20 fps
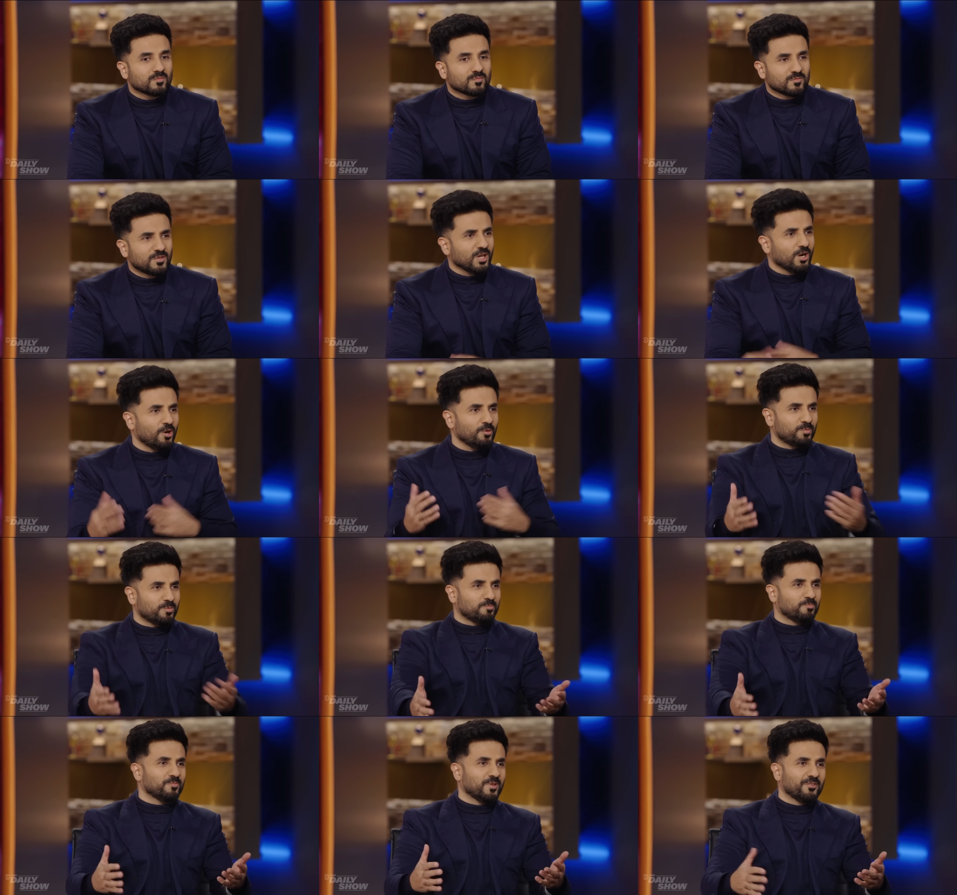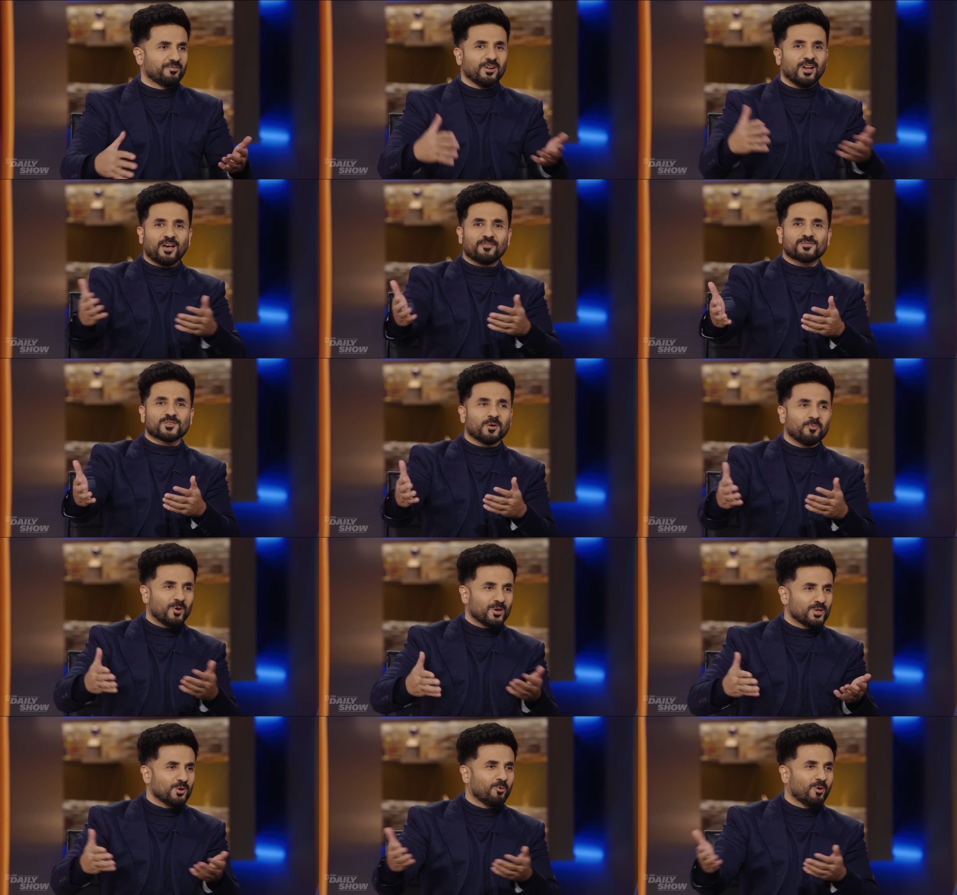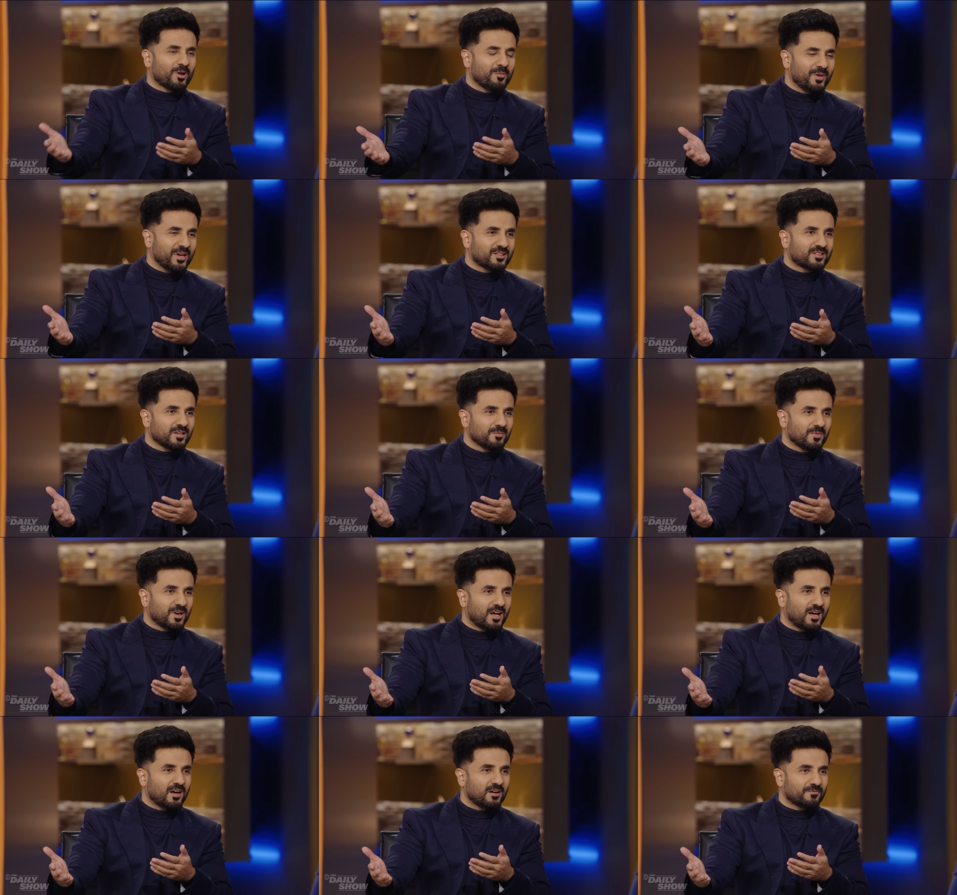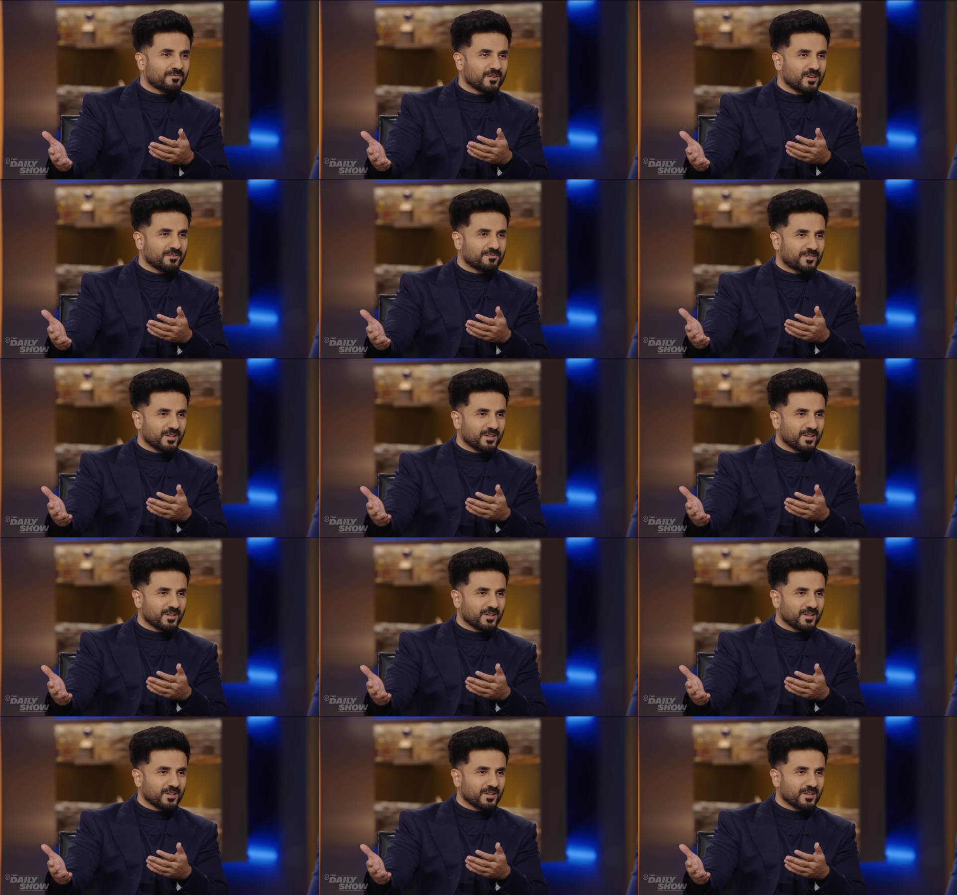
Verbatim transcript: you know, if you love someone, you want to make them laugh, and yeah.